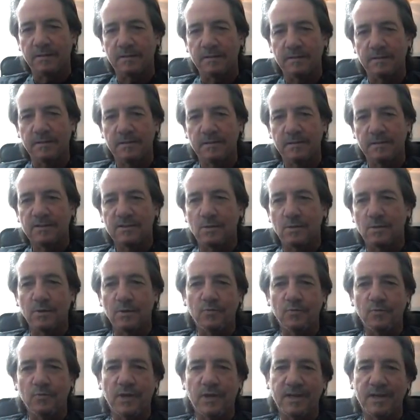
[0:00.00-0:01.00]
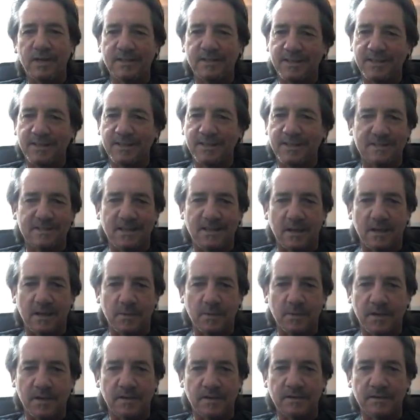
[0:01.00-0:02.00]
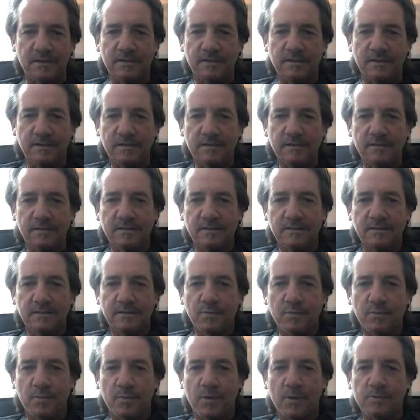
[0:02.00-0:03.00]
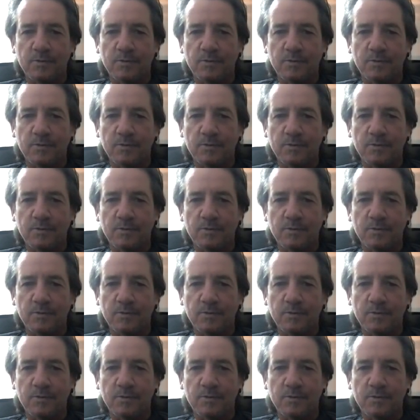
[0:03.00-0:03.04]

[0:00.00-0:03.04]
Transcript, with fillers: So we really didn't celebrate promotion, at